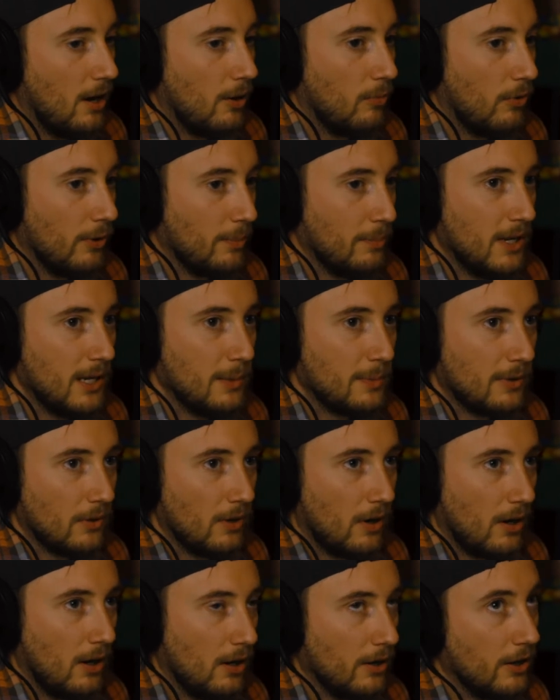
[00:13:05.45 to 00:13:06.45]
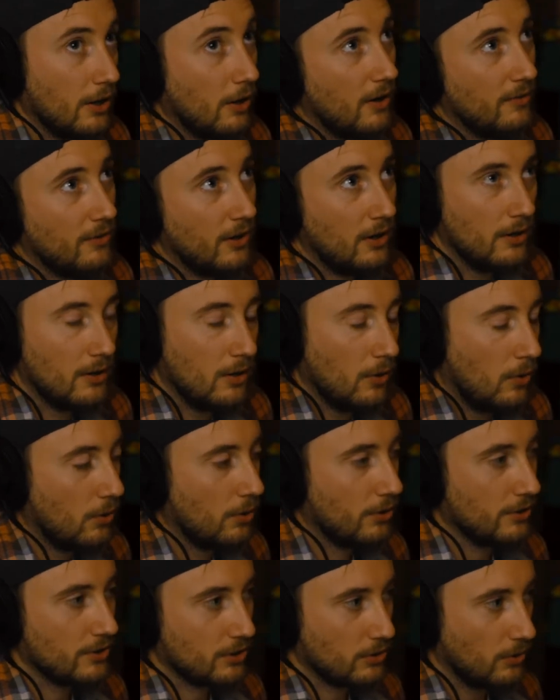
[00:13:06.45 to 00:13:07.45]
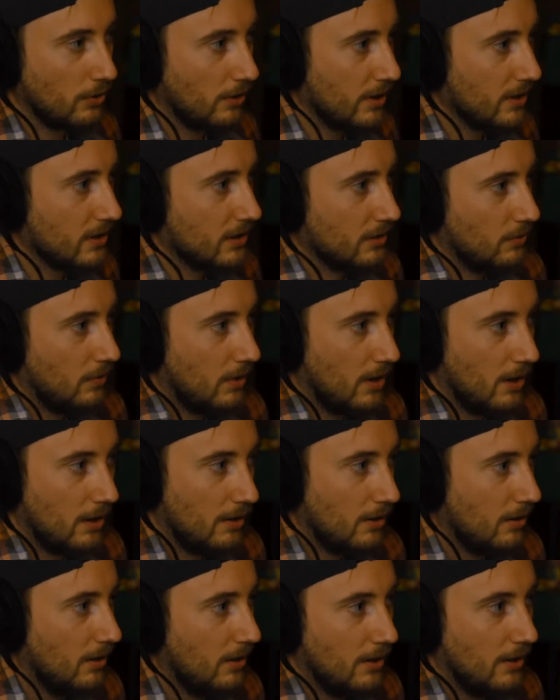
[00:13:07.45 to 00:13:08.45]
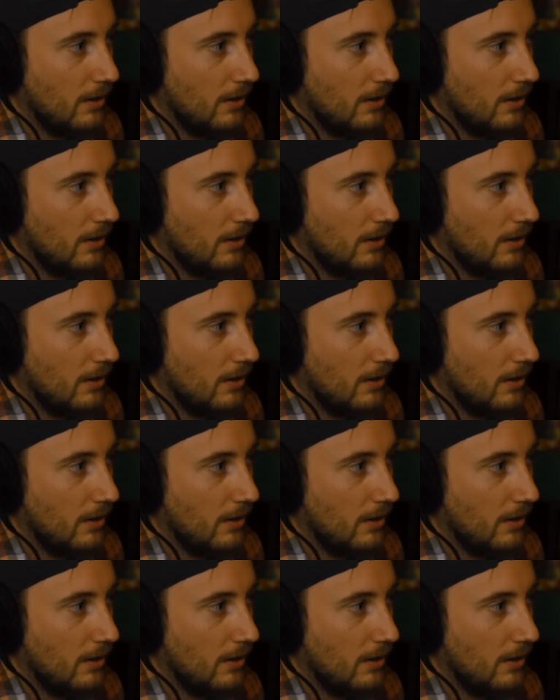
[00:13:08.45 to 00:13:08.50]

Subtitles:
When people are, I've heard horror stories where